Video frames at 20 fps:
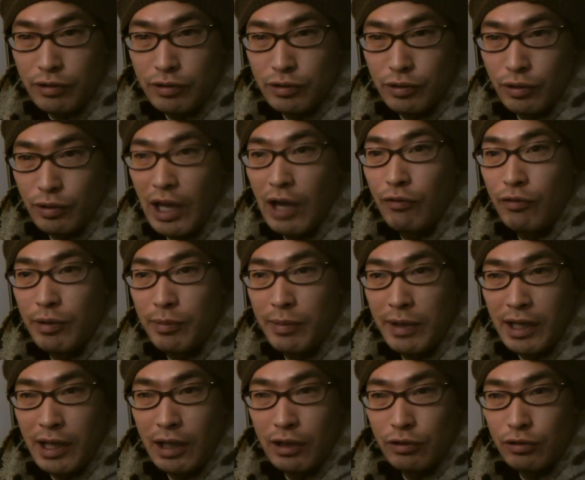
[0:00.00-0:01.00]
So yeah,
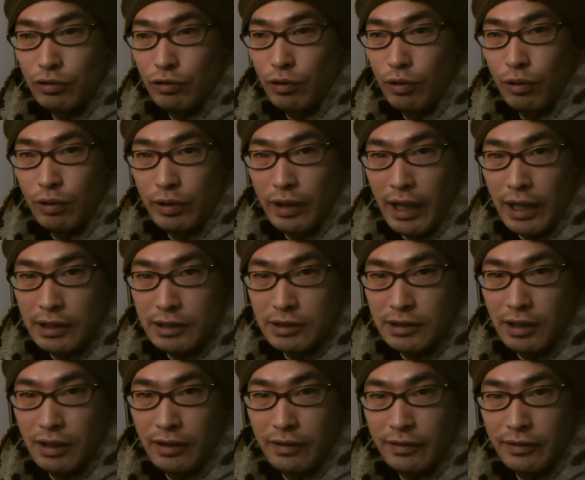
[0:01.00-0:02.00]
women can do all that
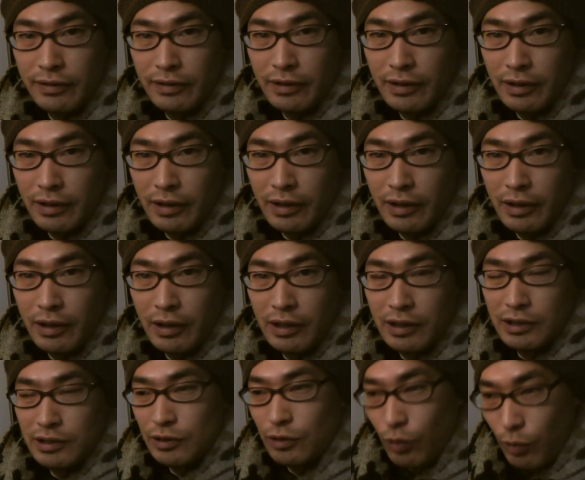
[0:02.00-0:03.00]
stuff.
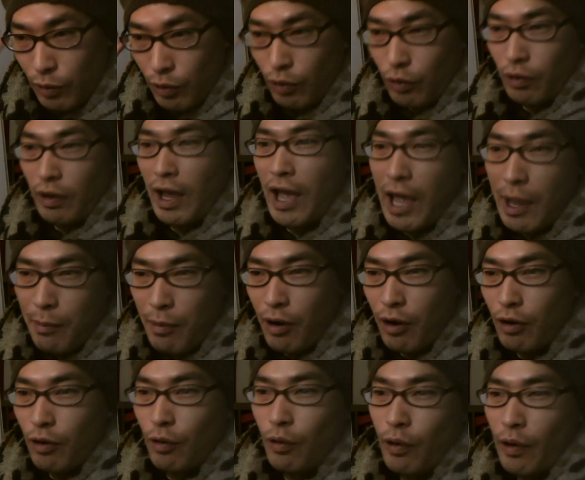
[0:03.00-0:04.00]
It's no longer hammer
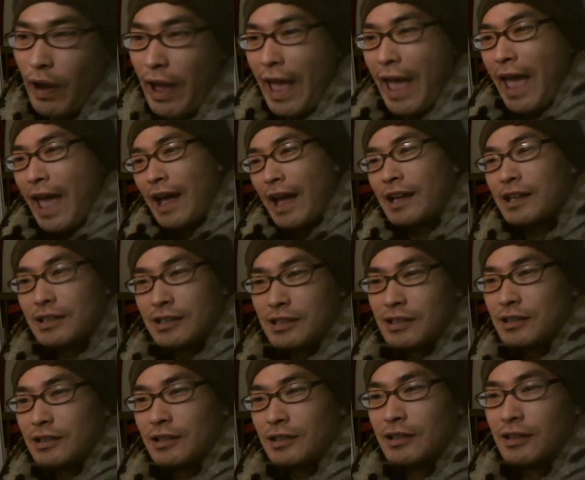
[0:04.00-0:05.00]
or
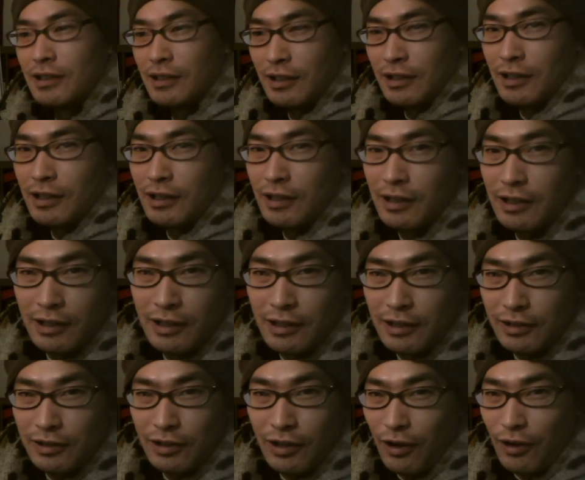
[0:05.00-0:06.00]
axe.
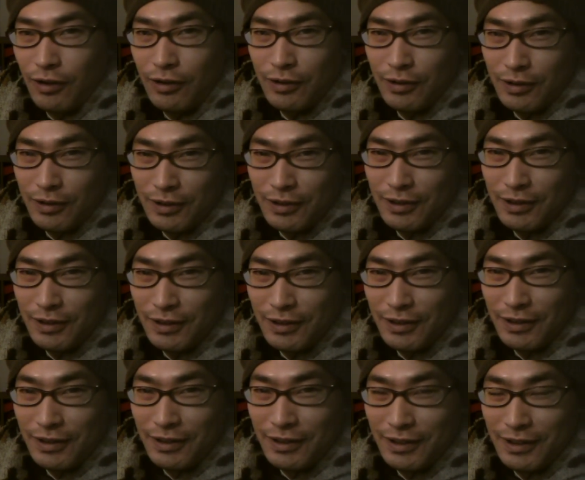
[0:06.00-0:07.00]
No,
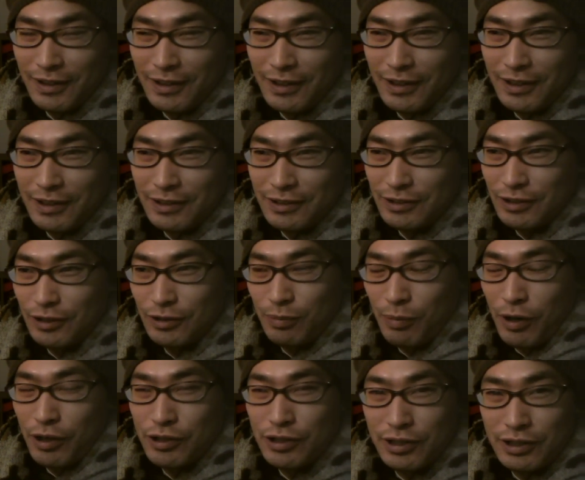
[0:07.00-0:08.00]
just
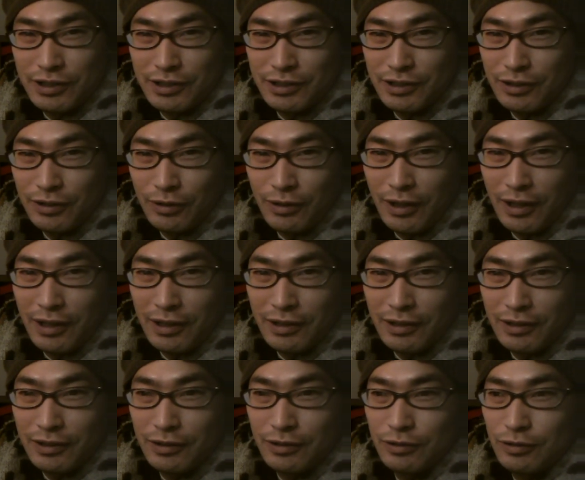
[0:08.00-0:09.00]
machines. Okay,
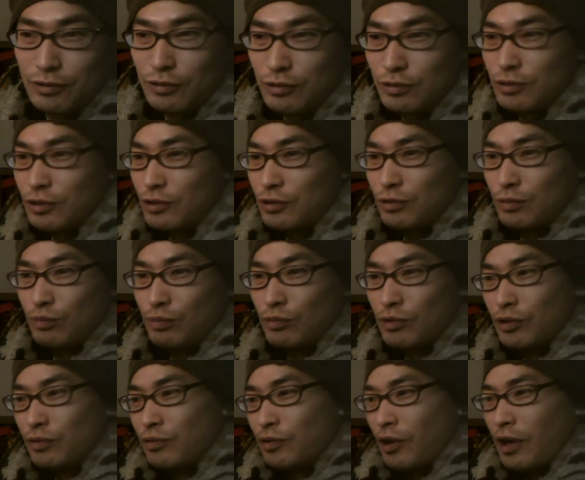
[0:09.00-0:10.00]
you just
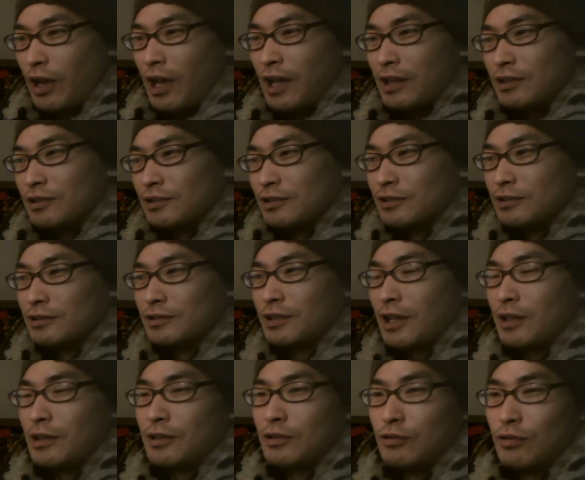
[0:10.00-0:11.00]
move your handles
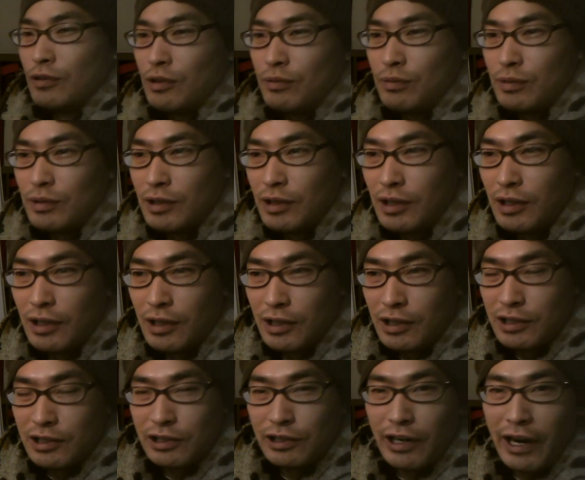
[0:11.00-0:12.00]
and your
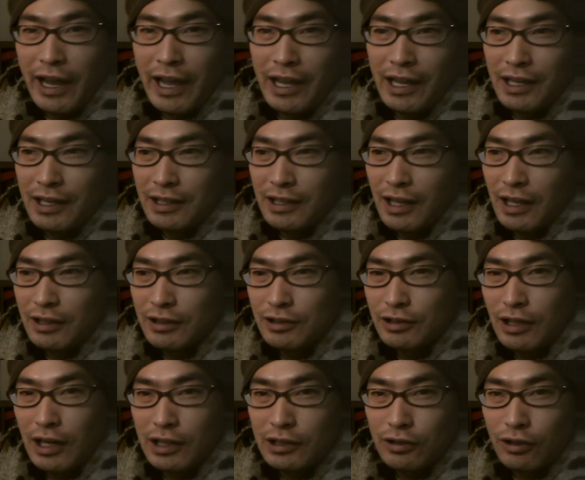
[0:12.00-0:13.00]
crane and
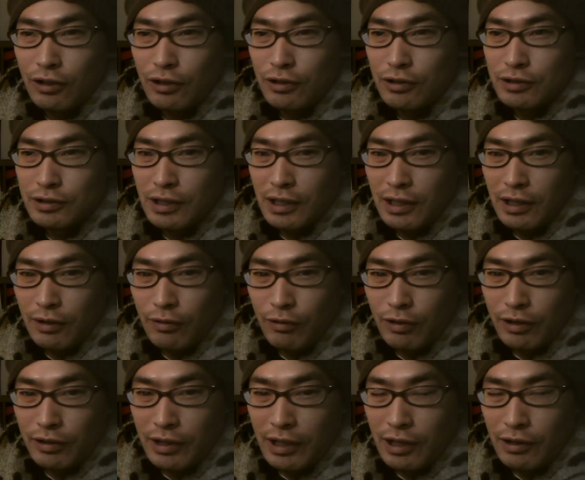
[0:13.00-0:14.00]
tractors and
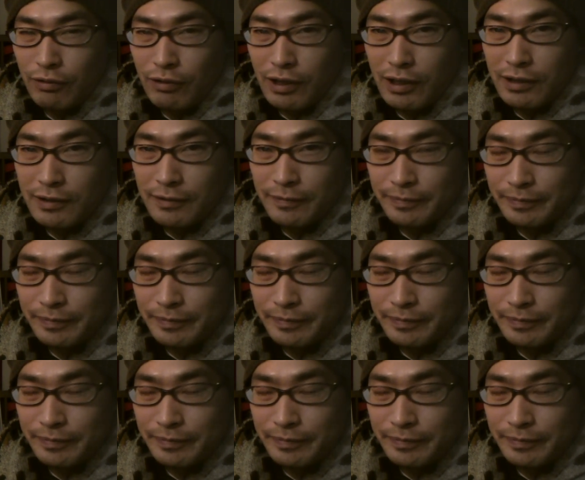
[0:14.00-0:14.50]
whatnot, right?